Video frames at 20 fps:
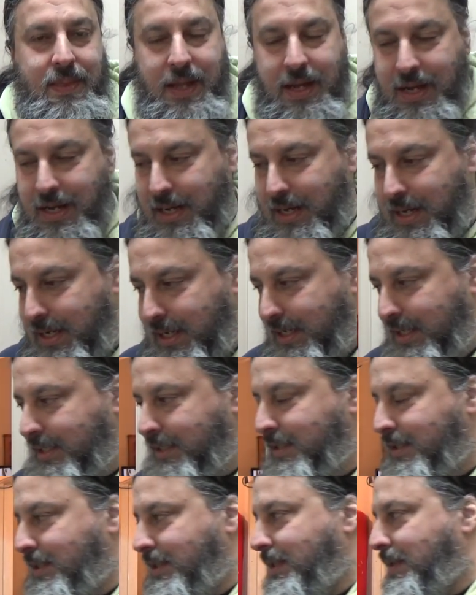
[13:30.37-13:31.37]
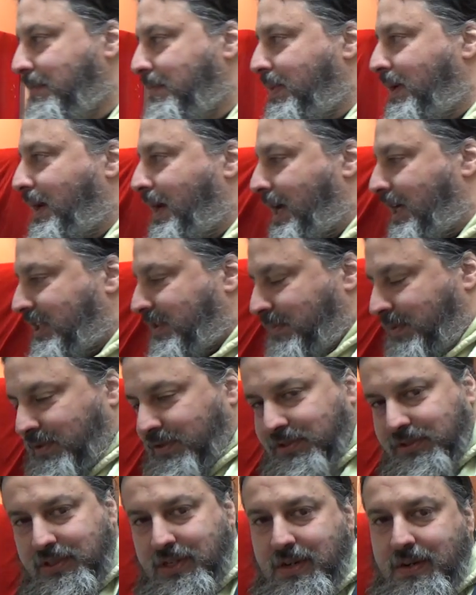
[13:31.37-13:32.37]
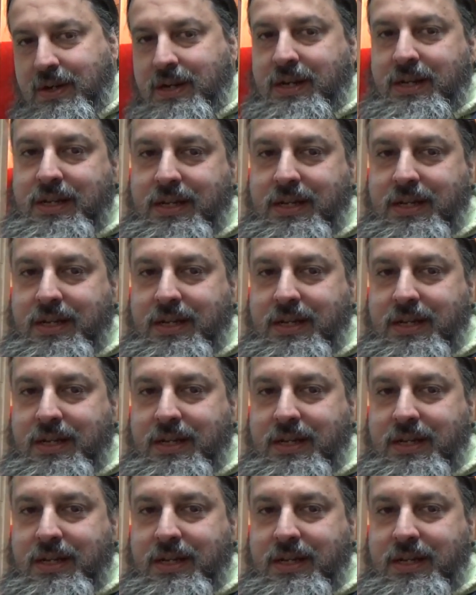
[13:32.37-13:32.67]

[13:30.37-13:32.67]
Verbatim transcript: uh, possible, so